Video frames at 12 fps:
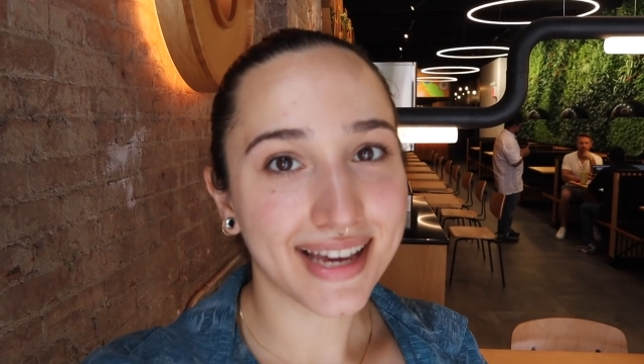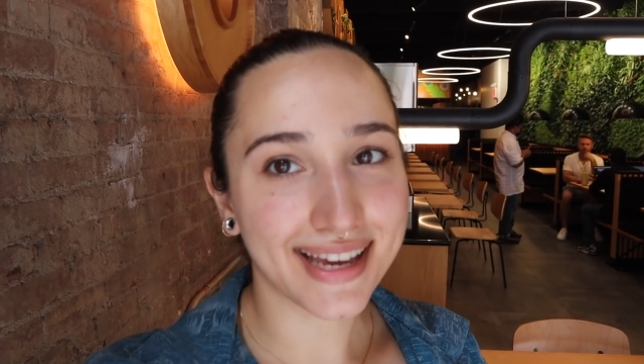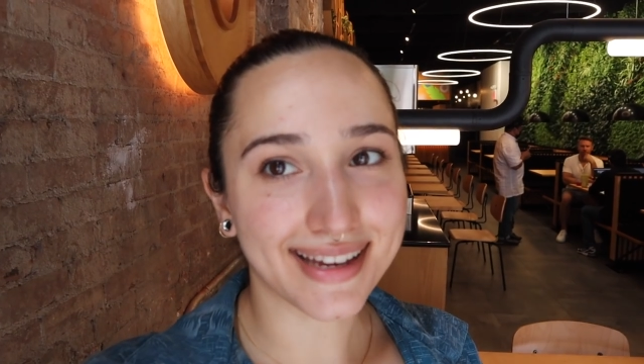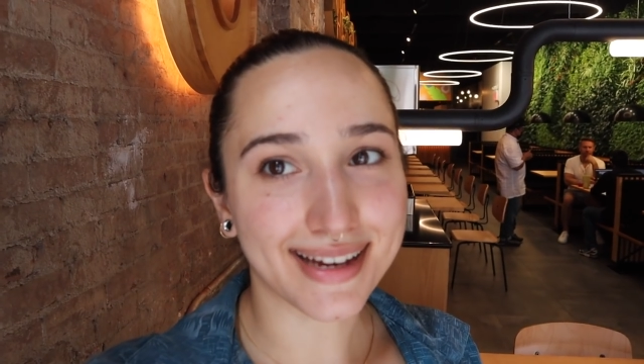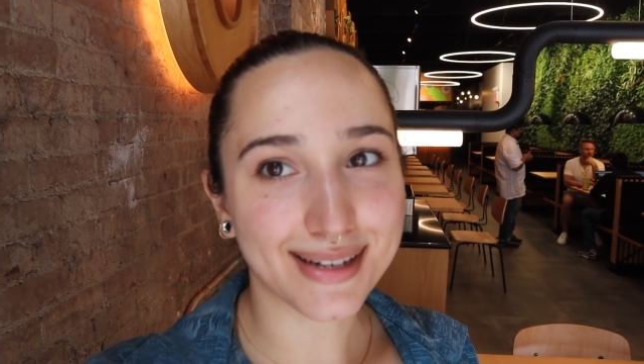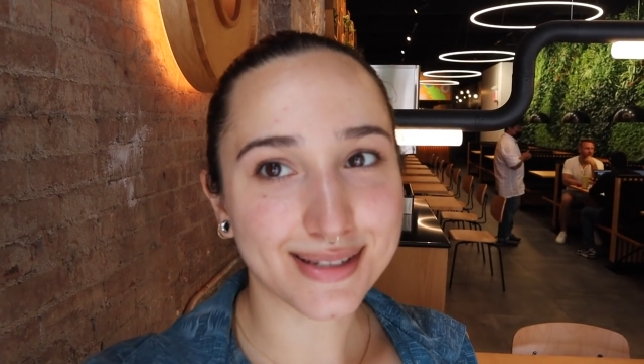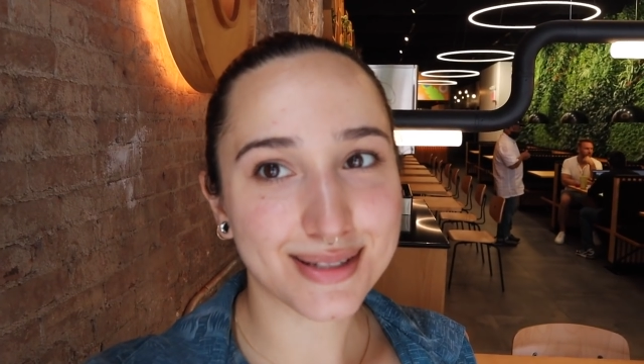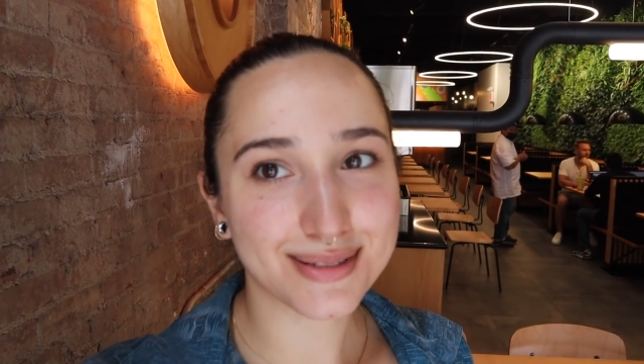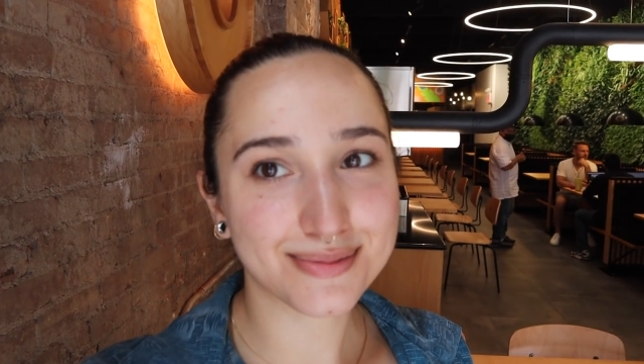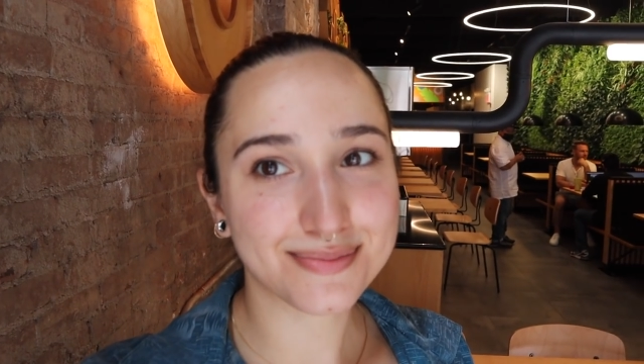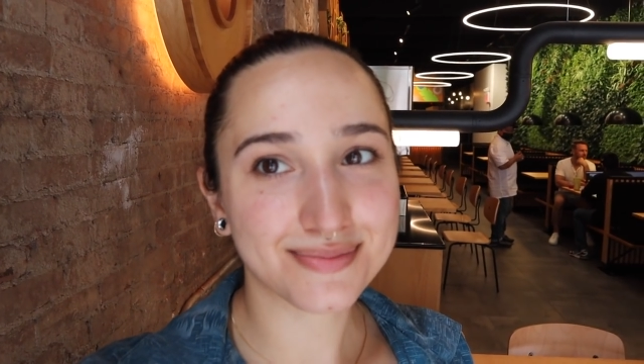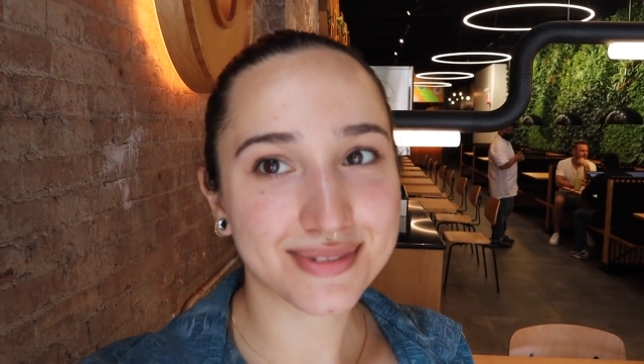Hey guys,
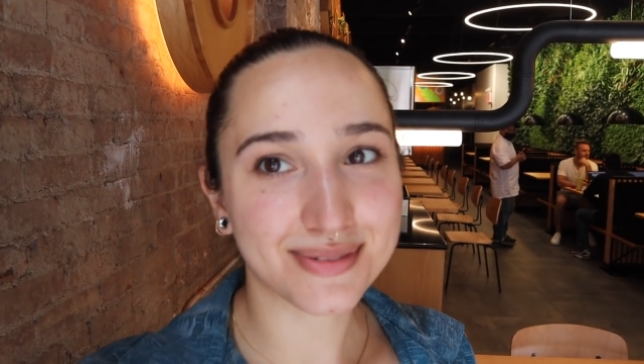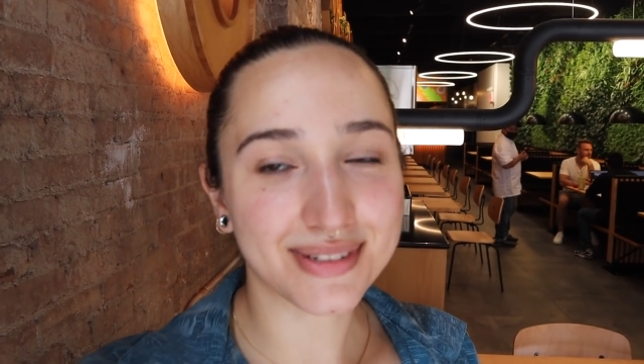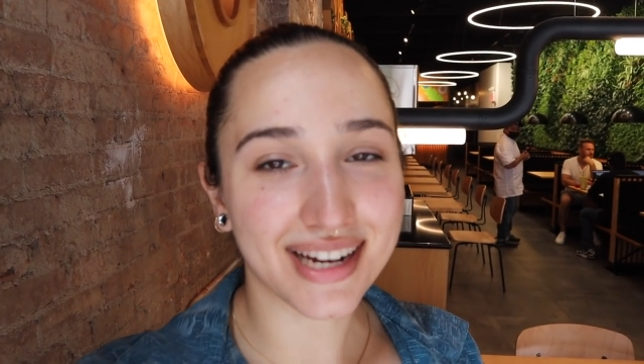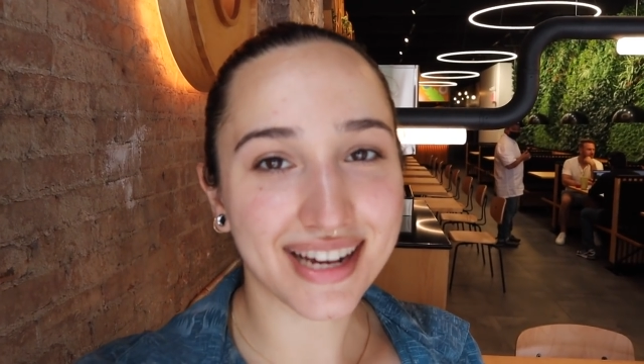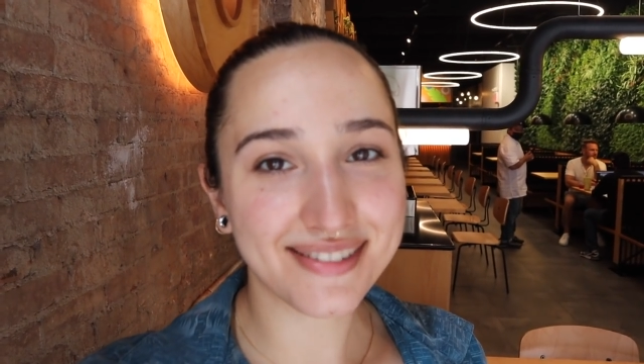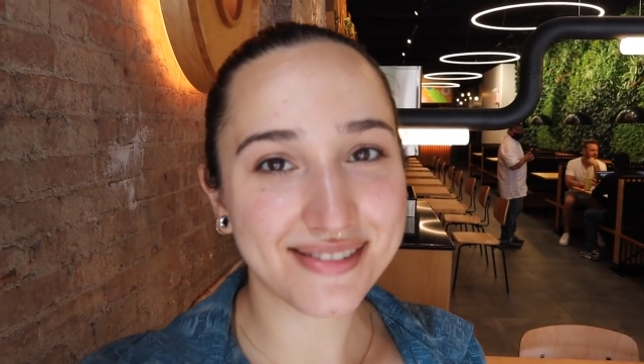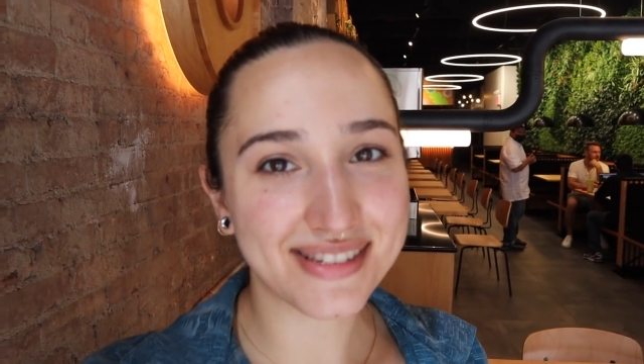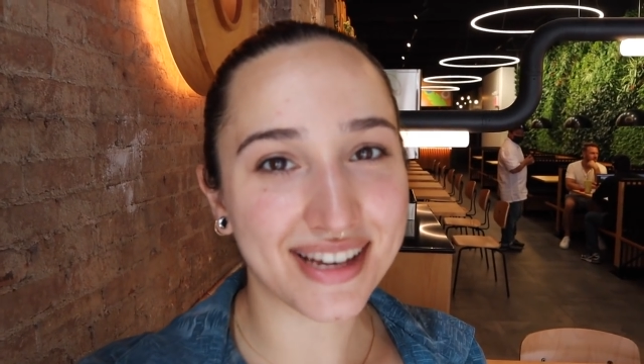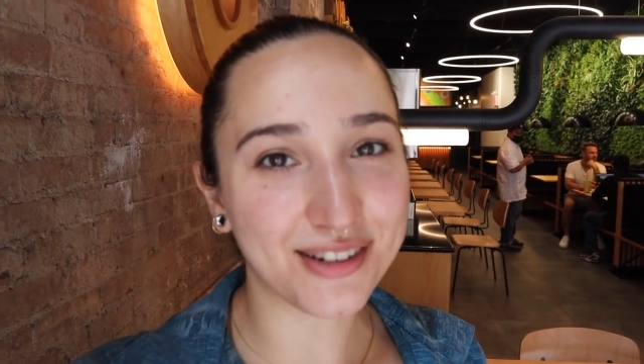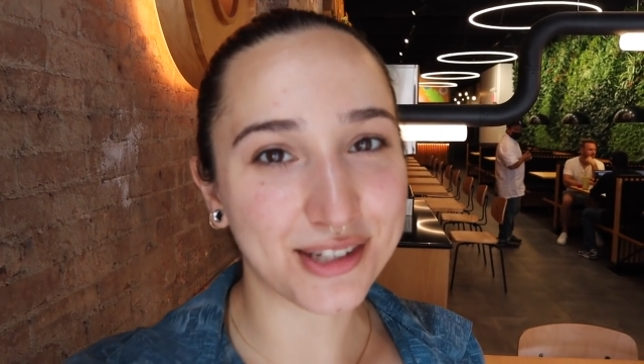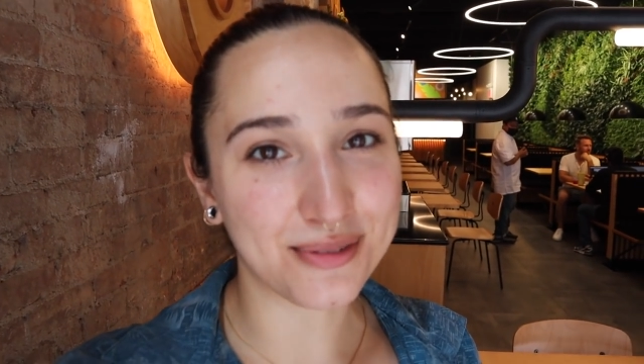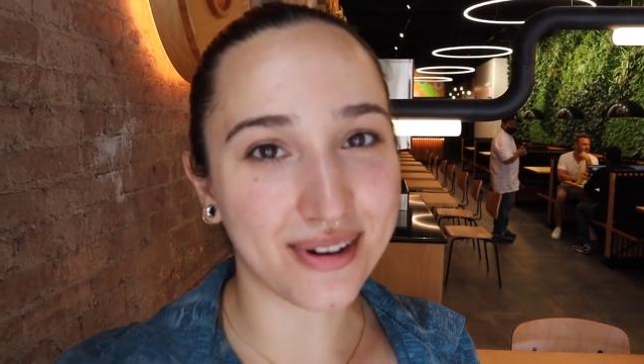when I
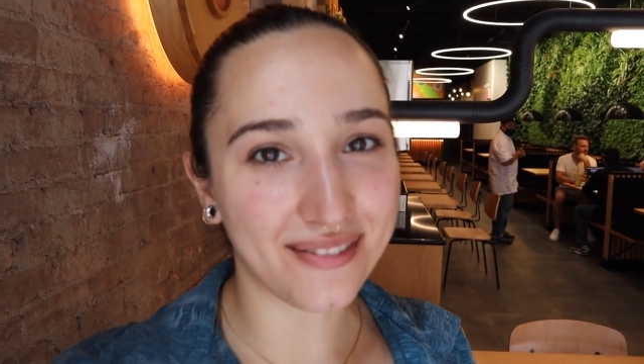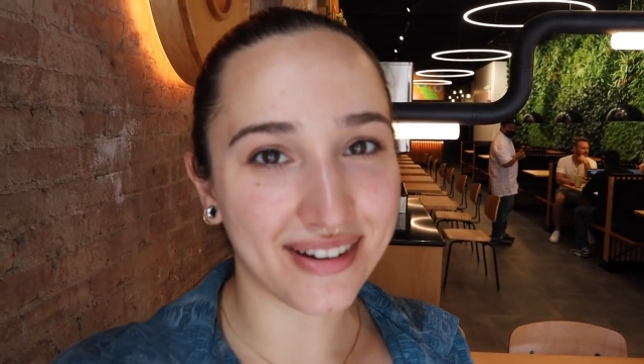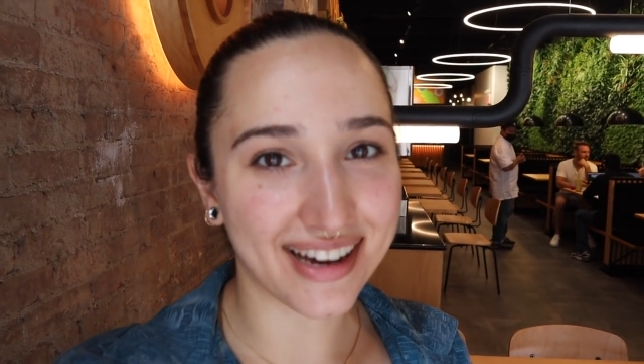tell you I've